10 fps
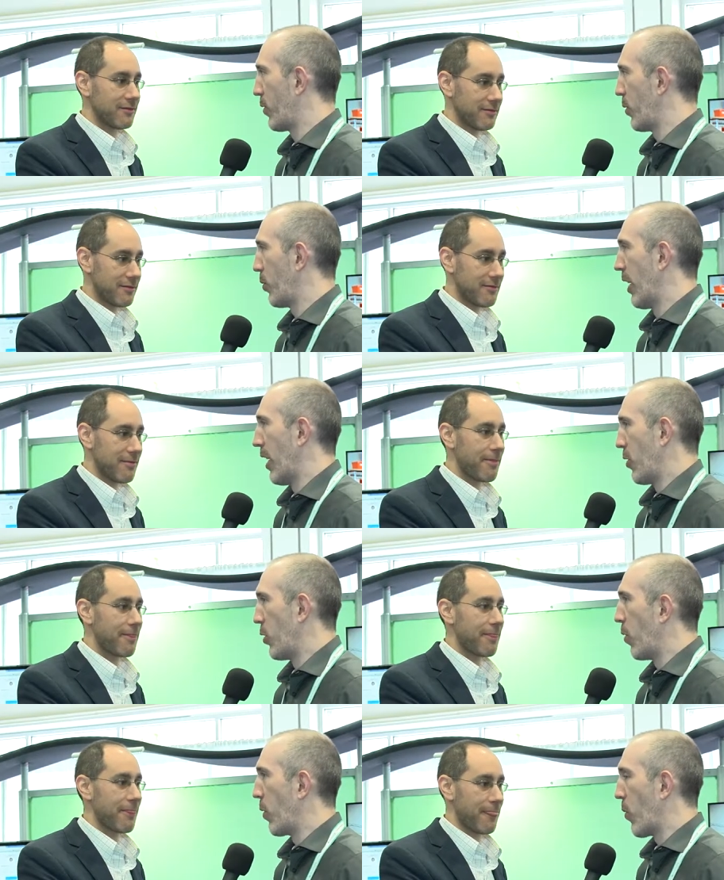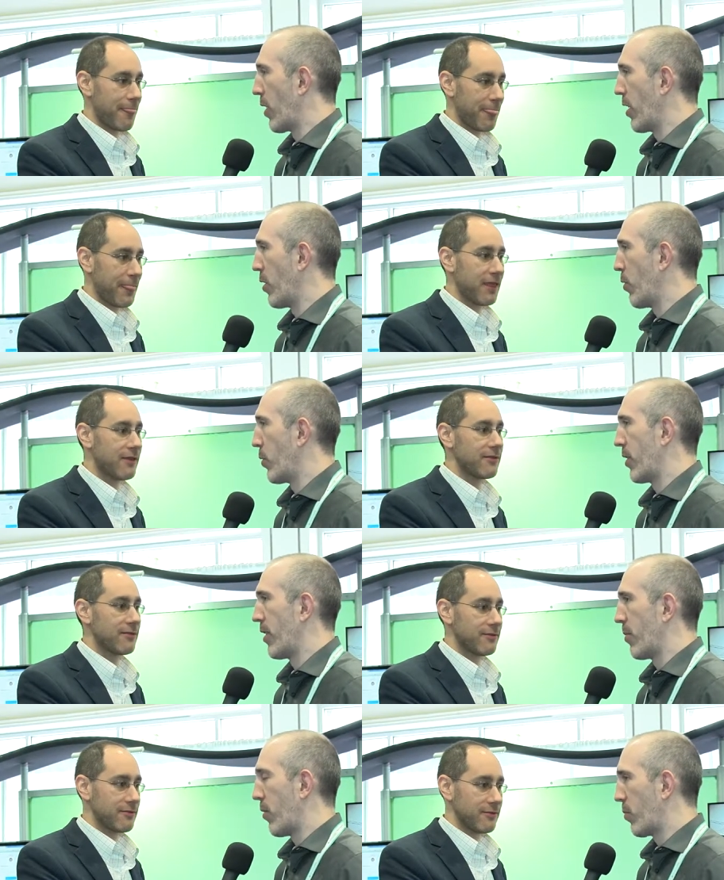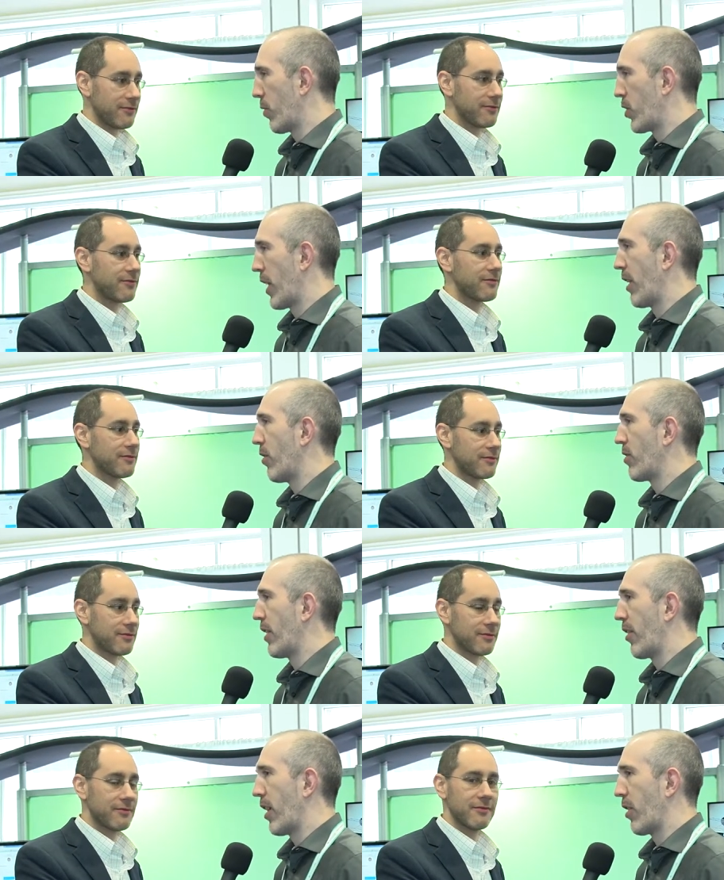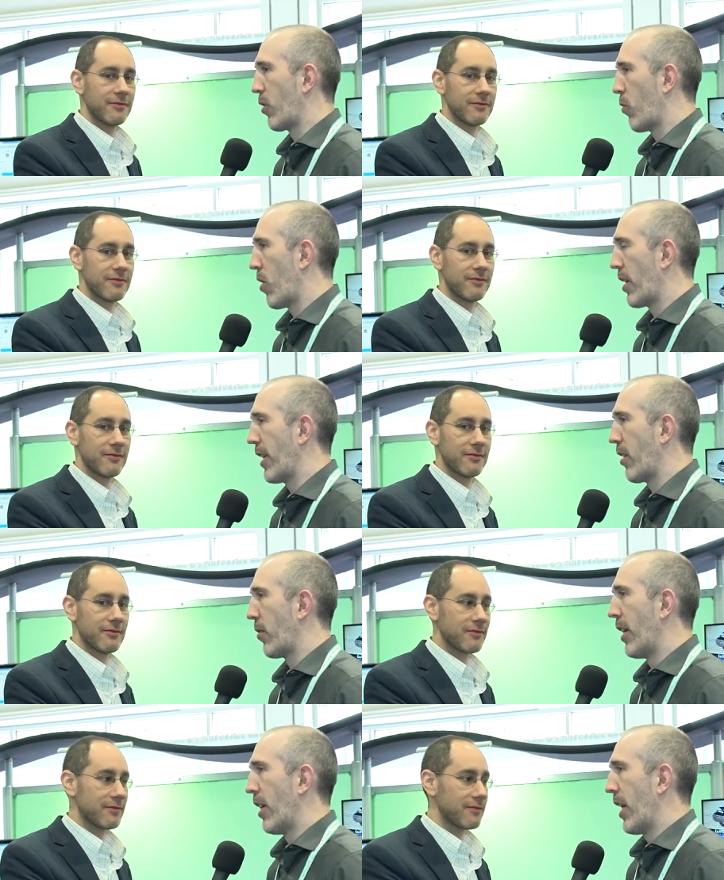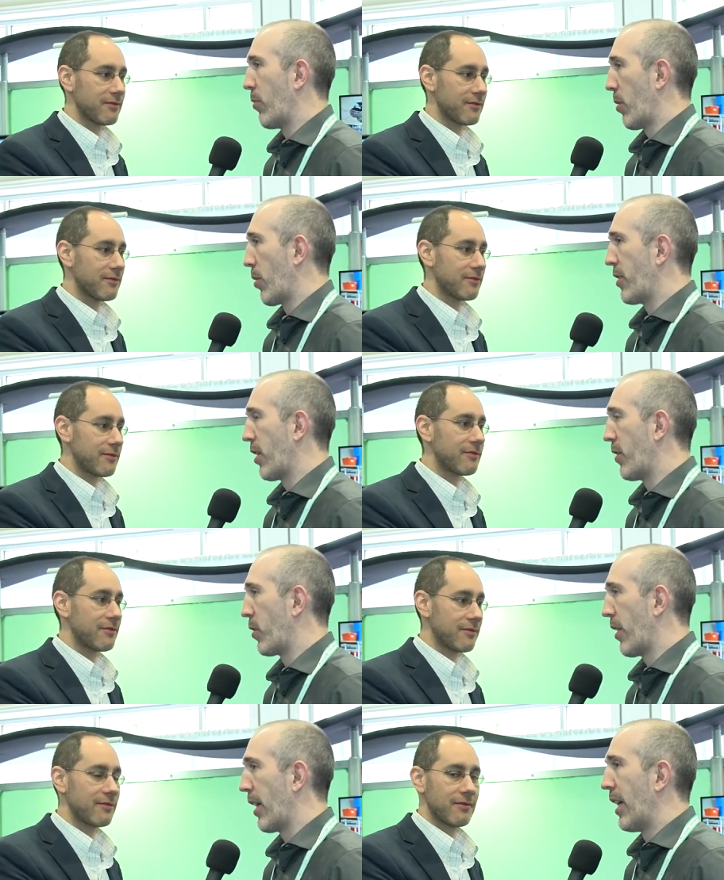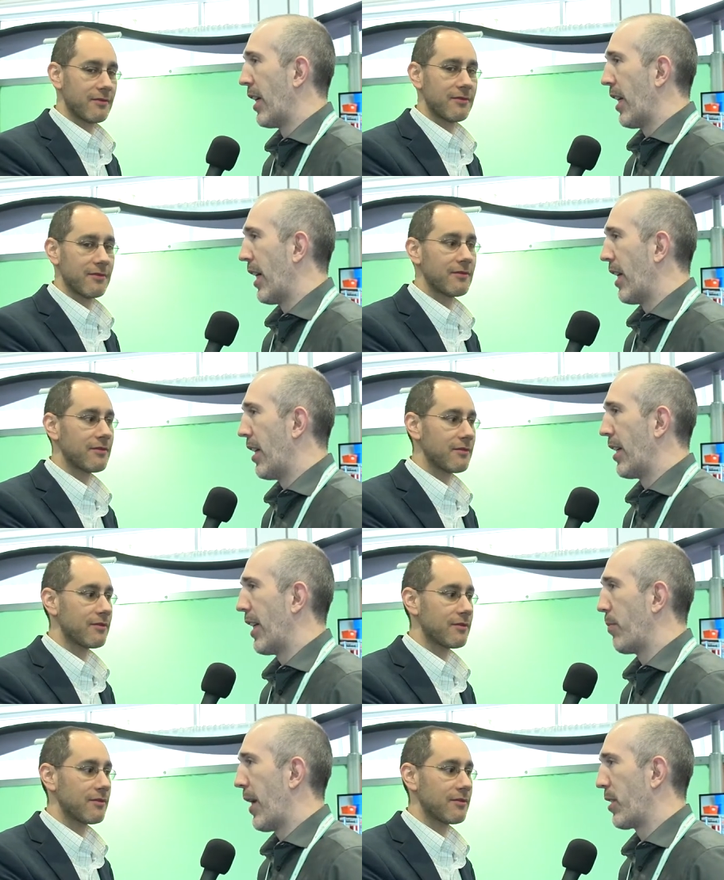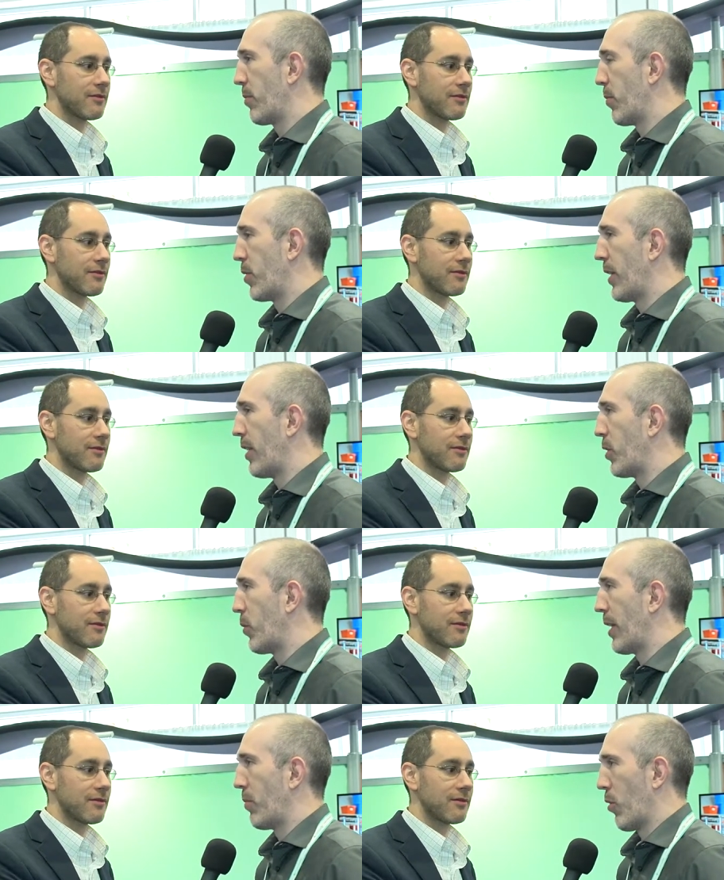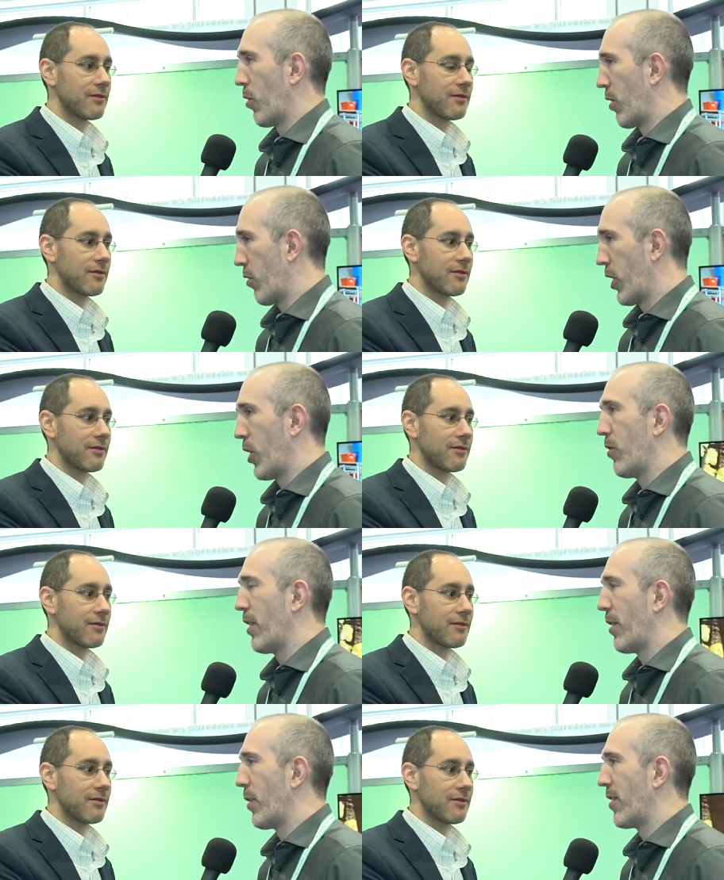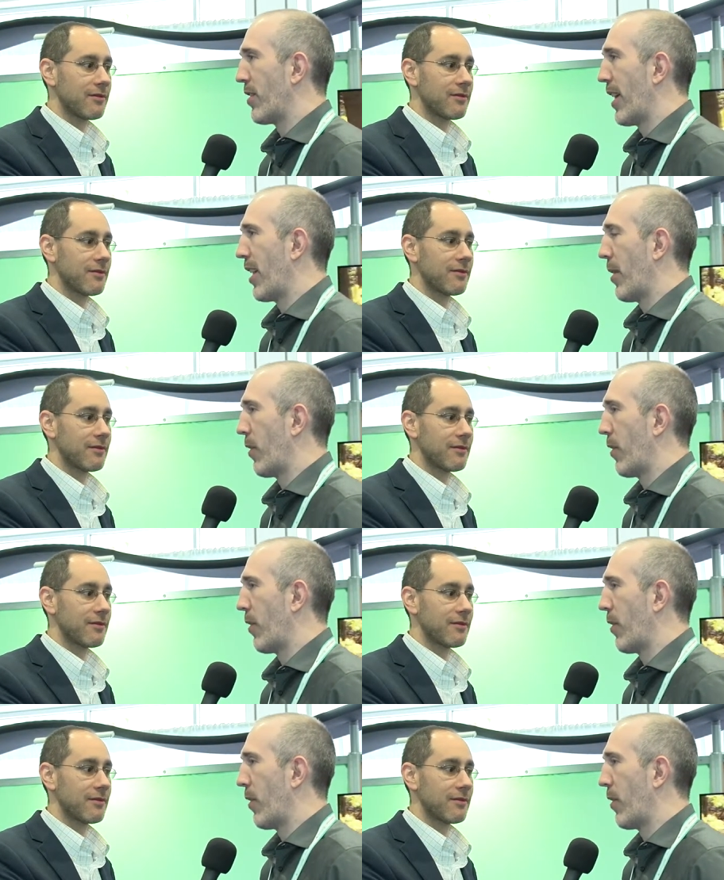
Speaker 1: to do what we wanted to do, which was list to multiple channels, synchronize our quantity and, our, and reprice our inventory uh, at maximum speed. So we wrote our own code, and we decided about